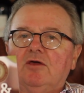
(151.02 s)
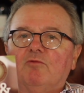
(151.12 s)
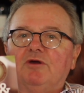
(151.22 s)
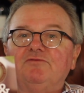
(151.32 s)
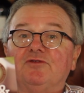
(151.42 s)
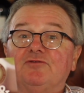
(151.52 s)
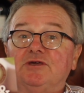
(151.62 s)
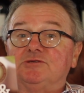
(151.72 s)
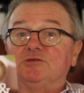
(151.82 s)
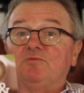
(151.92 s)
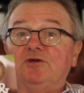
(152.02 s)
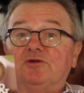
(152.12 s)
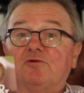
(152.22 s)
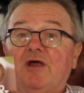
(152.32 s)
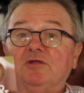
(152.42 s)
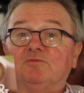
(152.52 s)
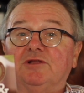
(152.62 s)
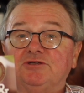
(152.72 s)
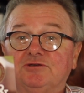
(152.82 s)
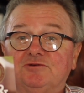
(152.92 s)
One of the things that's been a great
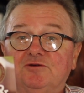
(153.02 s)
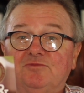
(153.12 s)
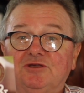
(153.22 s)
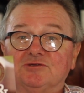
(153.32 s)
pleasure to me